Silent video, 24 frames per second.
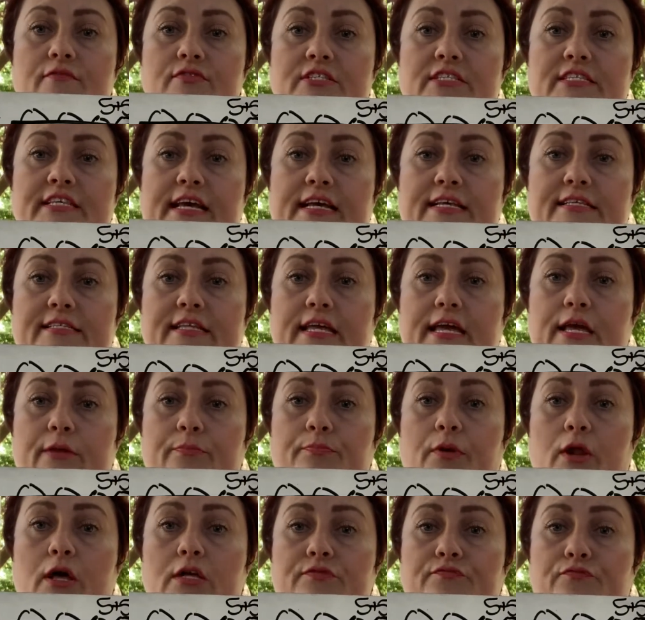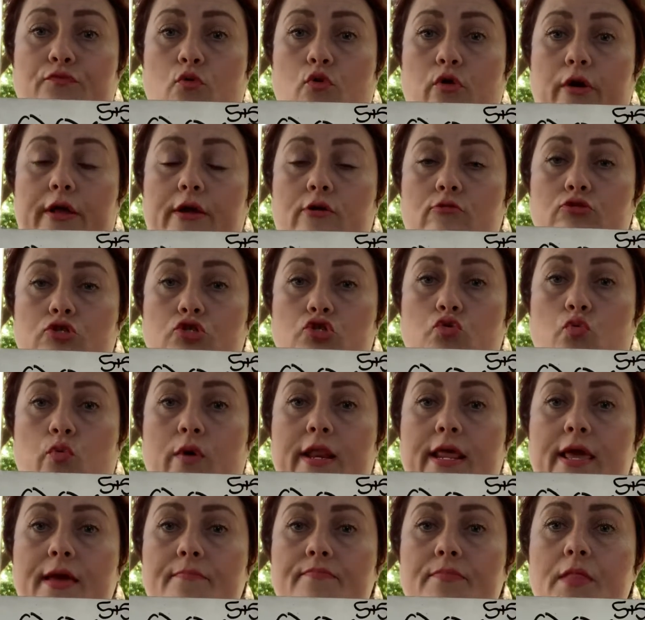16 plus 4 equals 20.